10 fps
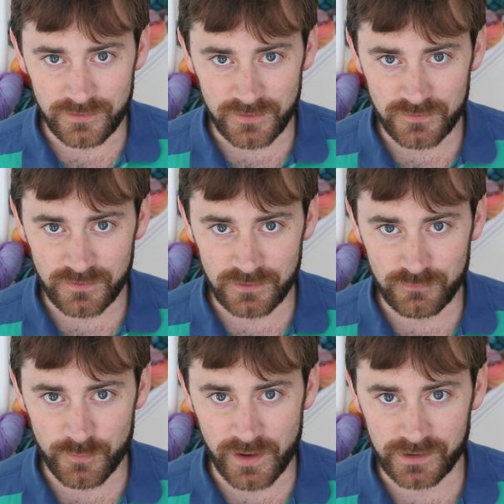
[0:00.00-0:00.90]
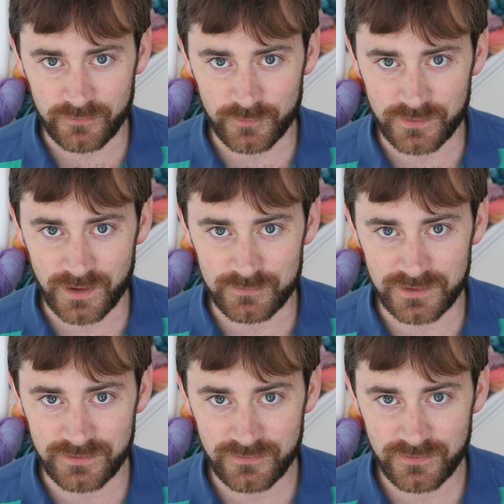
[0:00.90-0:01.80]
this is Rebecca from
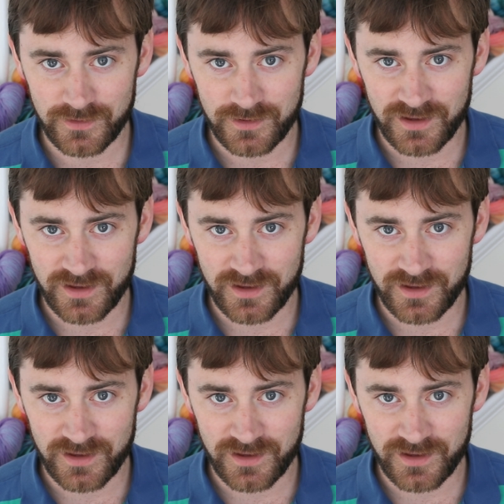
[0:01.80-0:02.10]
ChemKnits,